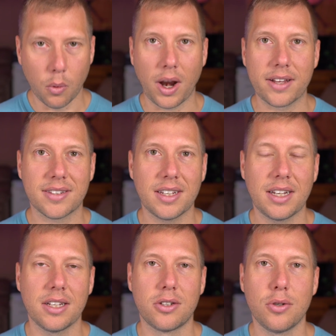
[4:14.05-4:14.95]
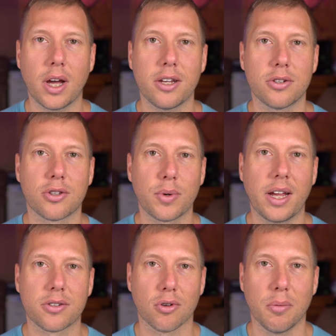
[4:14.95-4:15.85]
when I see do not use
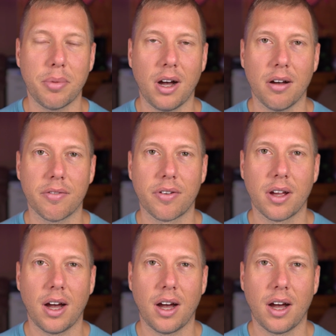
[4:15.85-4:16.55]
3S or above,